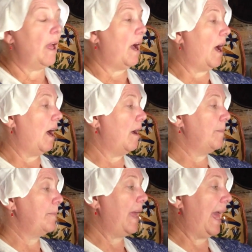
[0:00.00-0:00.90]

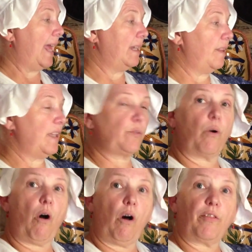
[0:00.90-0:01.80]
And these were
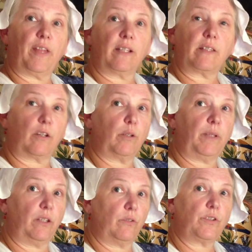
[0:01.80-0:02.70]
all things that could
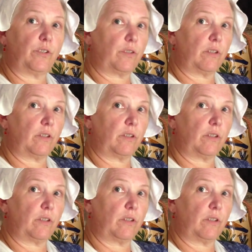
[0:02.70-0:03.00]
be used